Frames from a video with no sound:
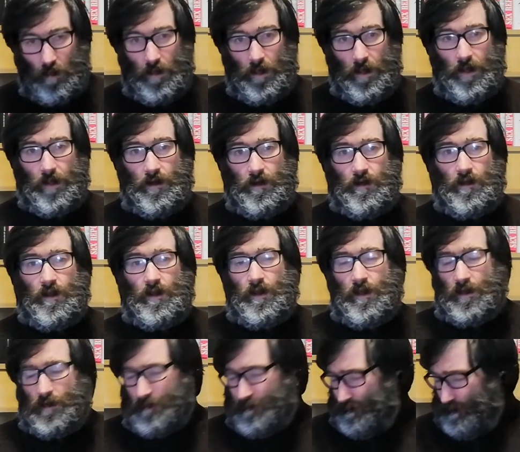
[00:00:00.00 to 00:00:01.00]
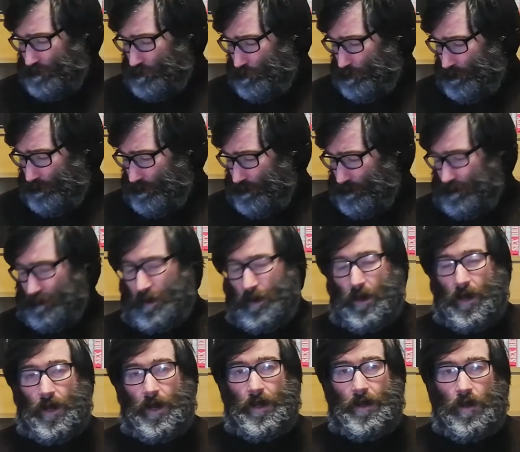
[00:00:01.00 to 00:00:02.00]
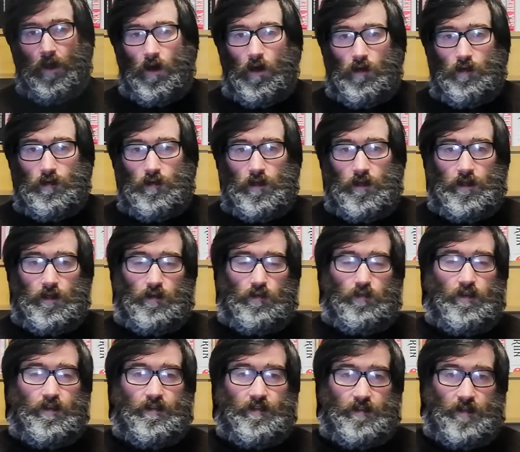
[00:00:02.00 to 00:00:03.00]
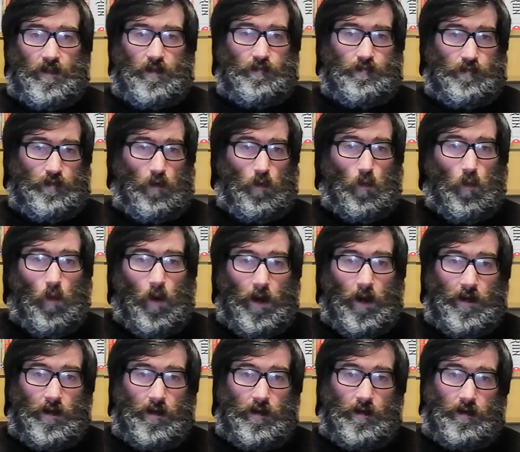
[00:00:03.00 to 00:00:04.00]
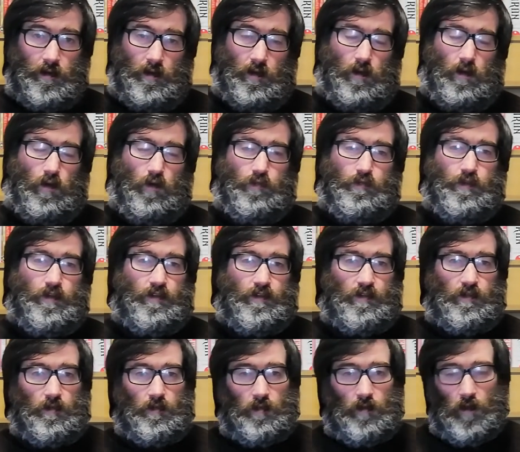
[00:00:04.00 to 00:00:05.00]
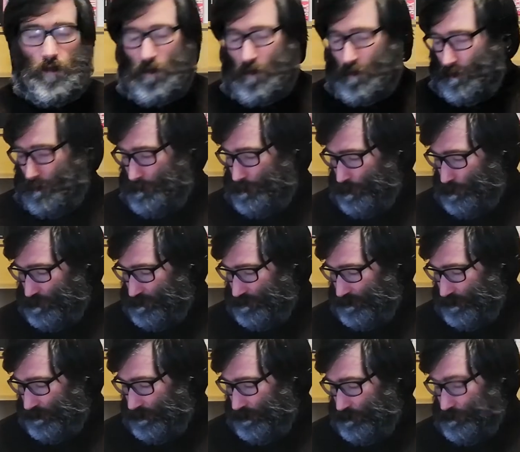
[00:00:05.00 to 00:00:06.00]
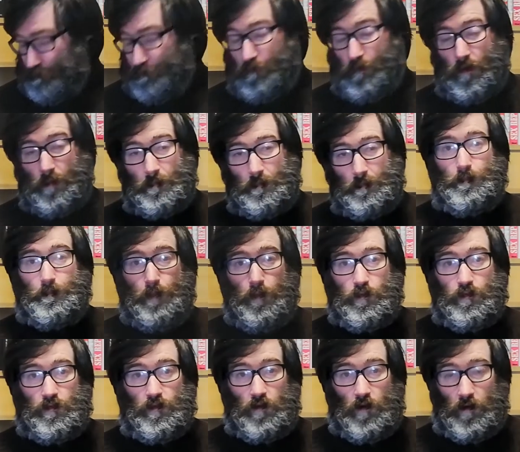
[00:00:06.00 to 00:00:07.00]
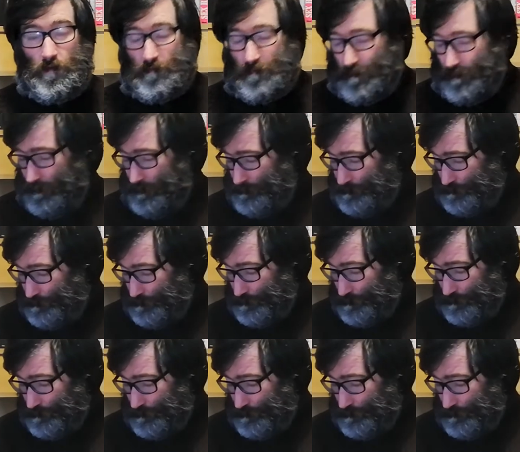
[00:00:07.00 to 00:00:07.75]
And this week I only received one official postcard from Postcrossing,